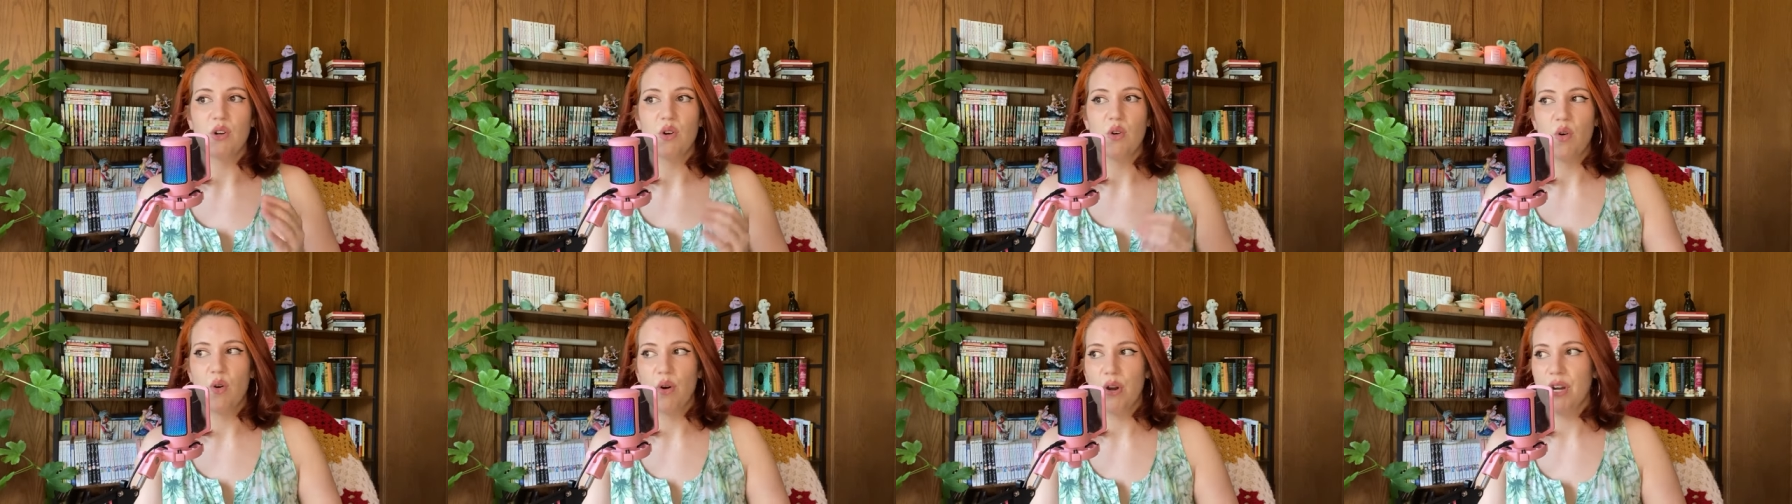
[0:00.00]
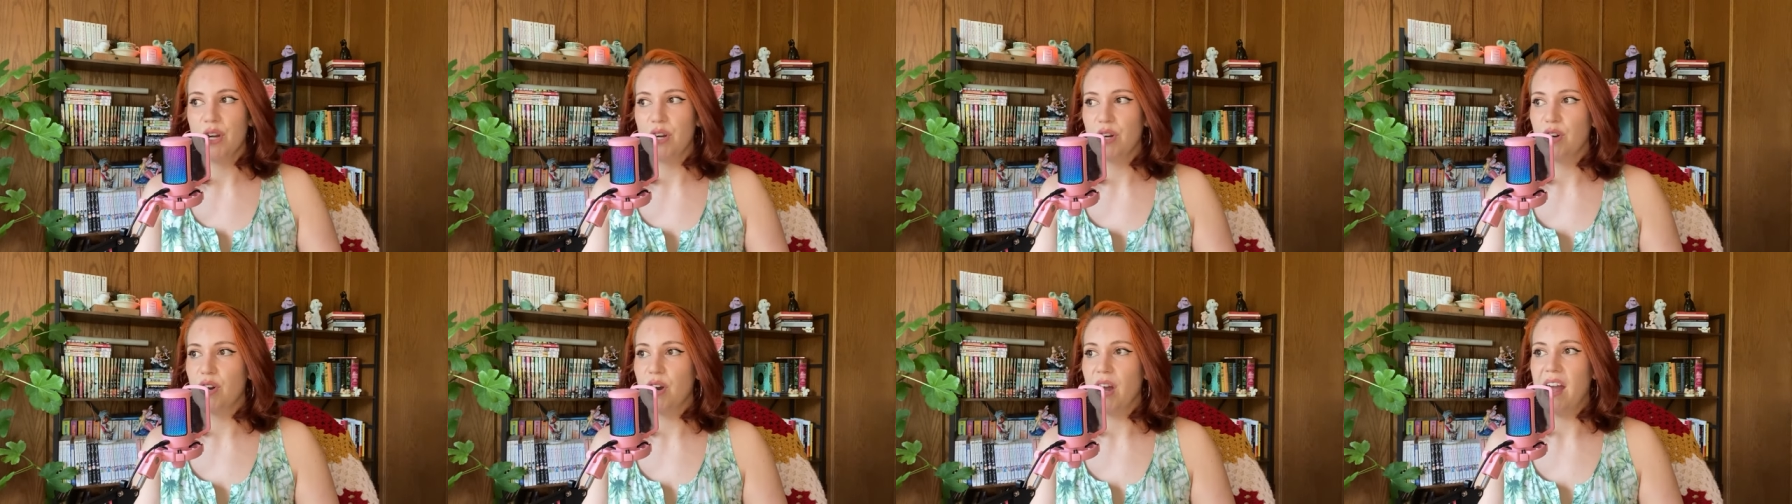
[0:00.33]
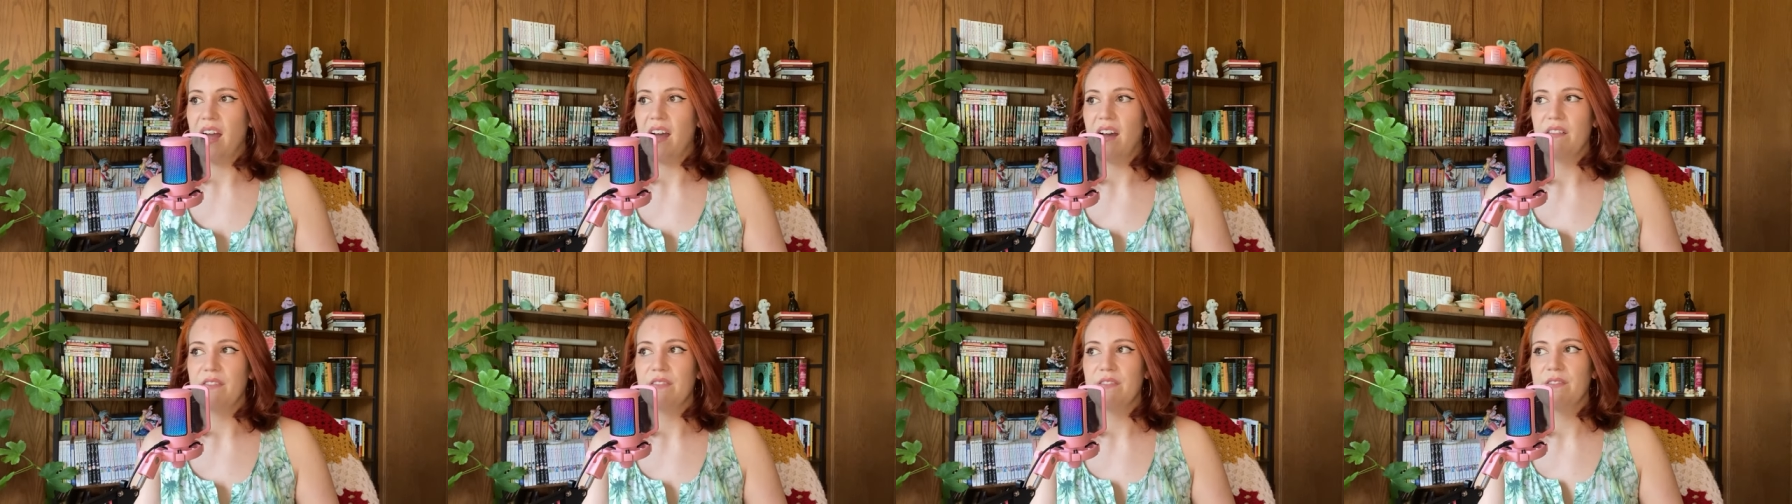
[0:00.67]

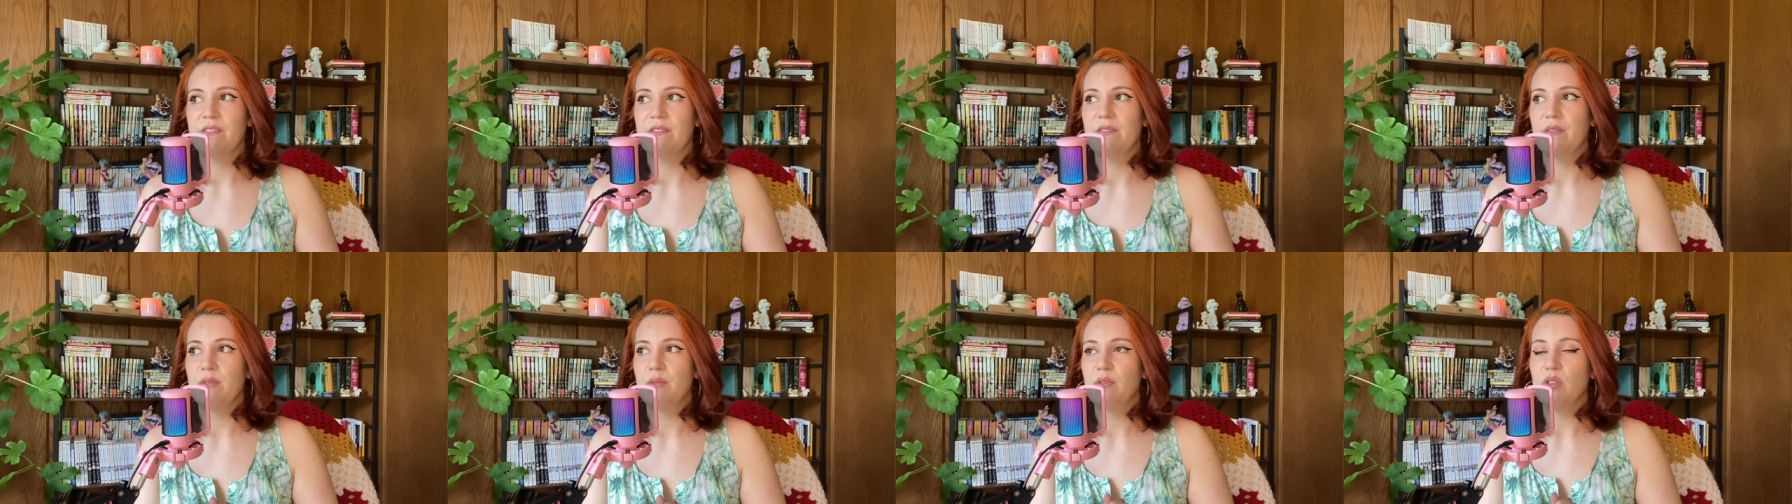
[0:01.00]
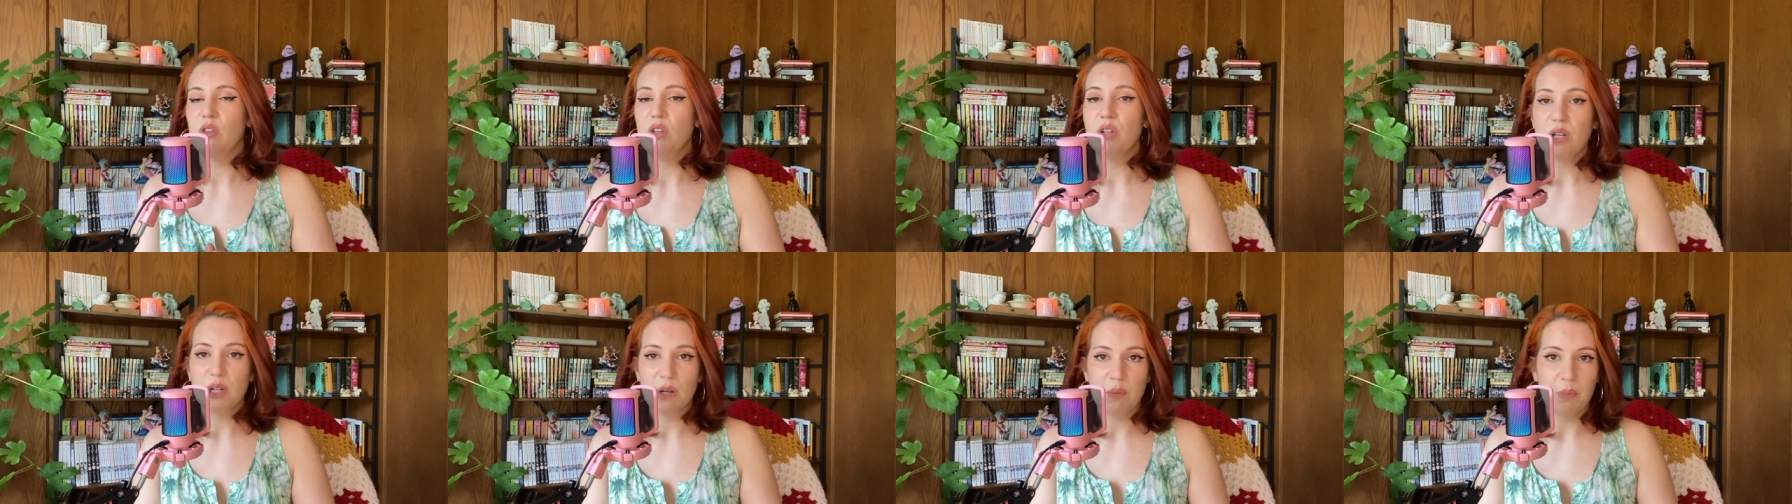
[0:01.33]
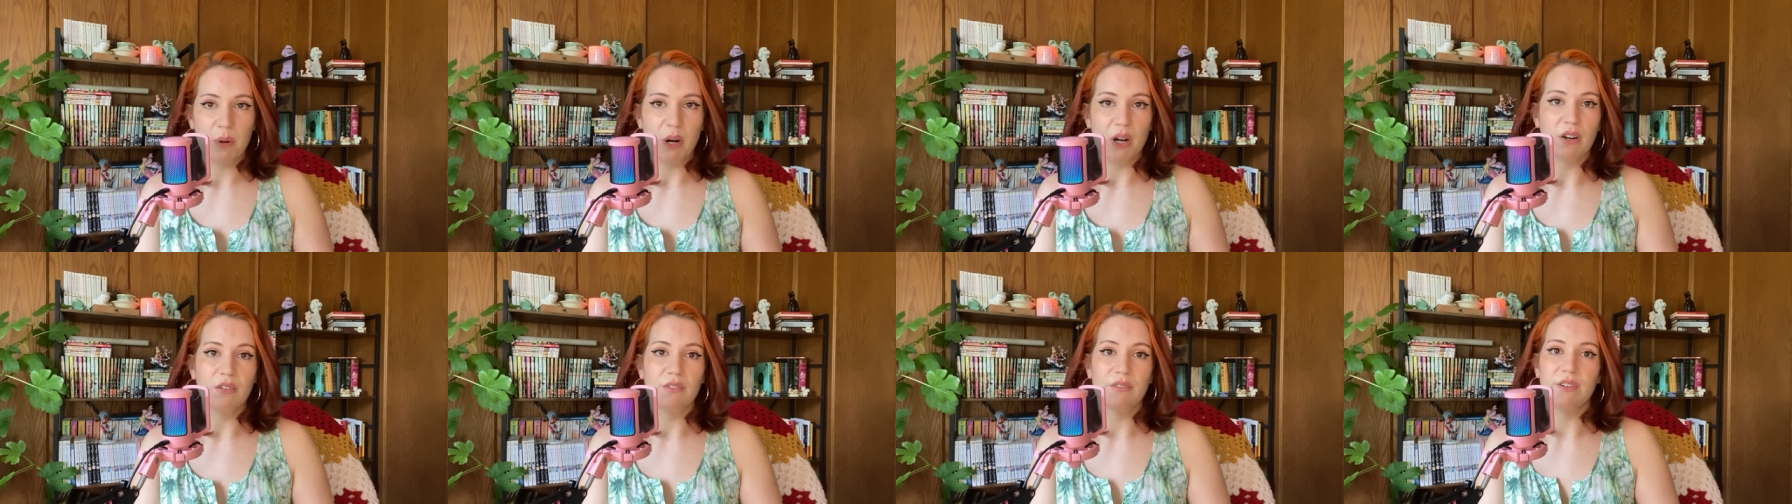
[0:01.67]
choreograph, look
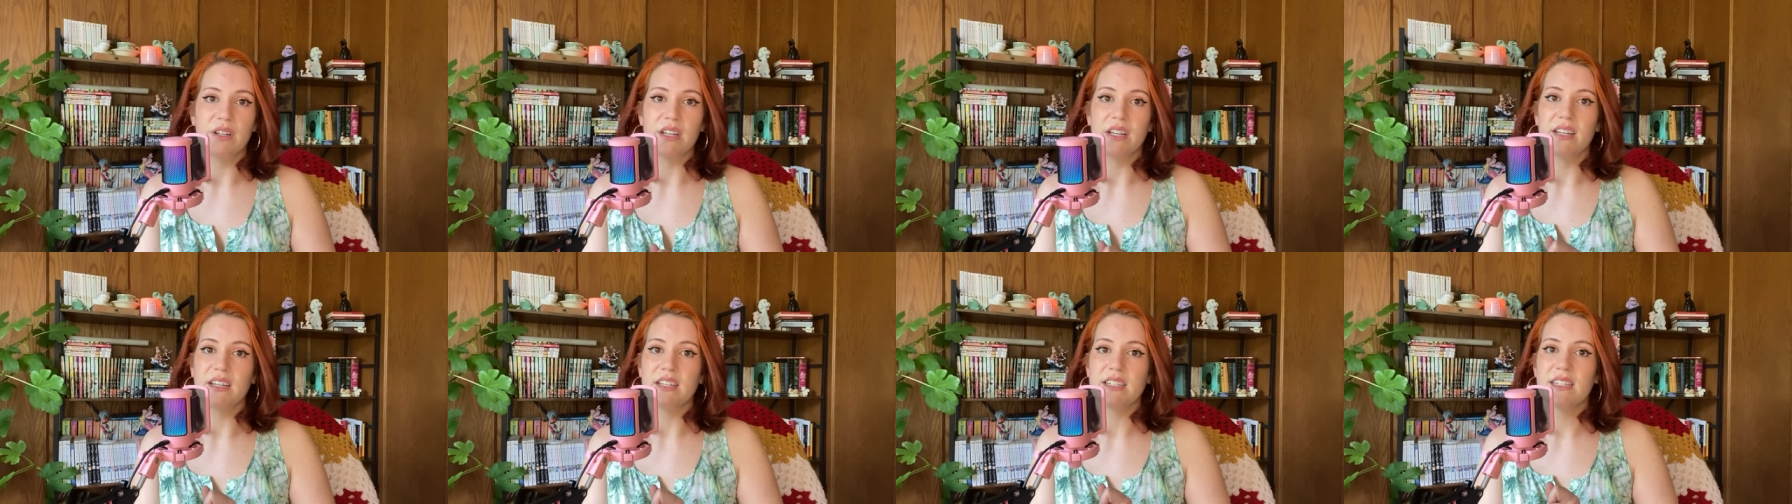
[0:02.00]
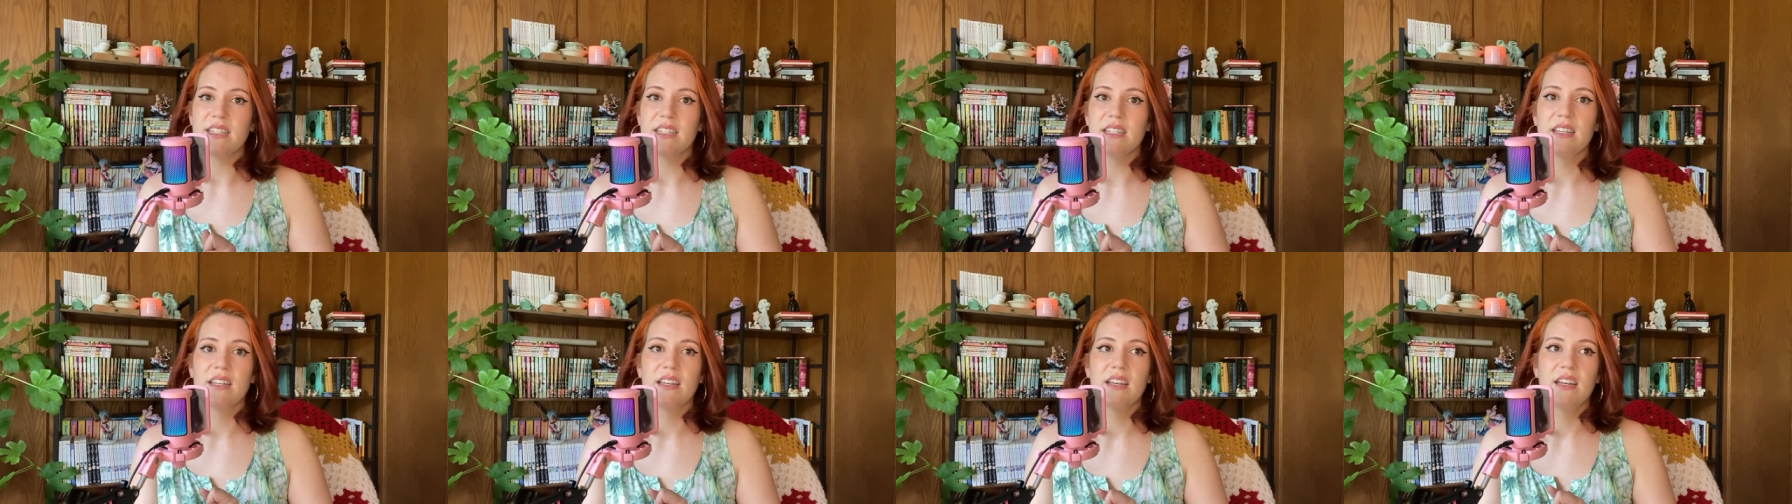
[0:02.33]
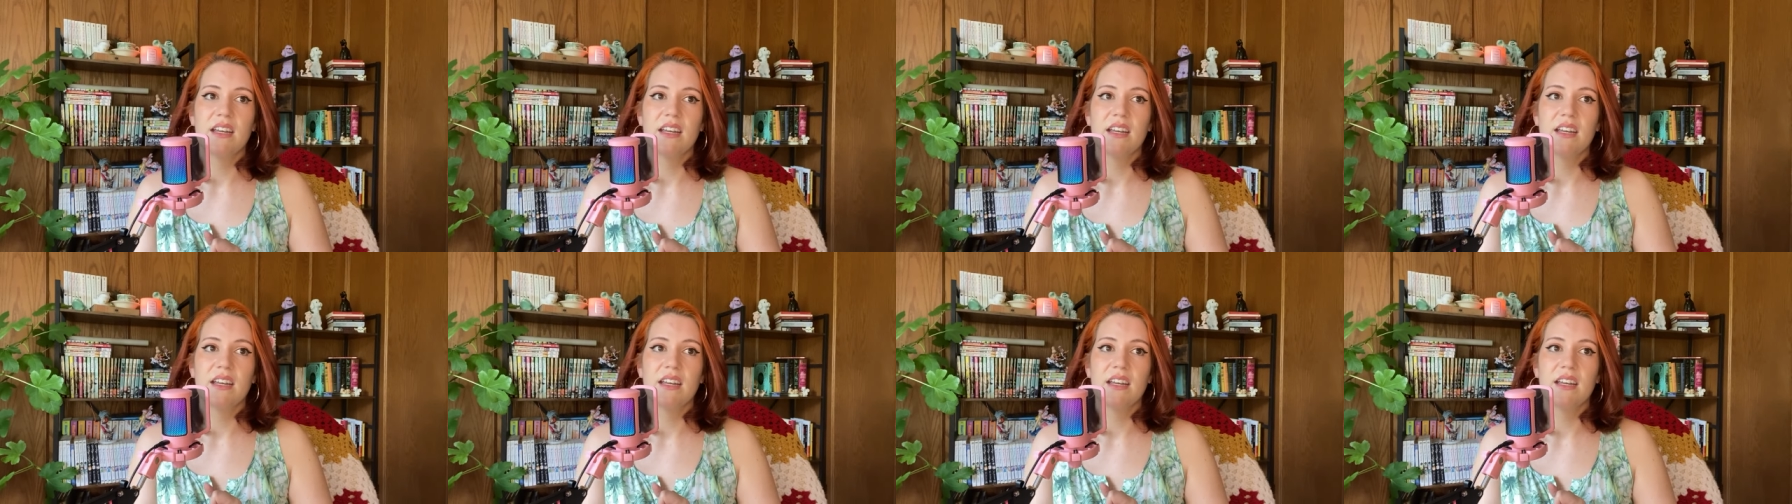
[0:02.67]
perfect.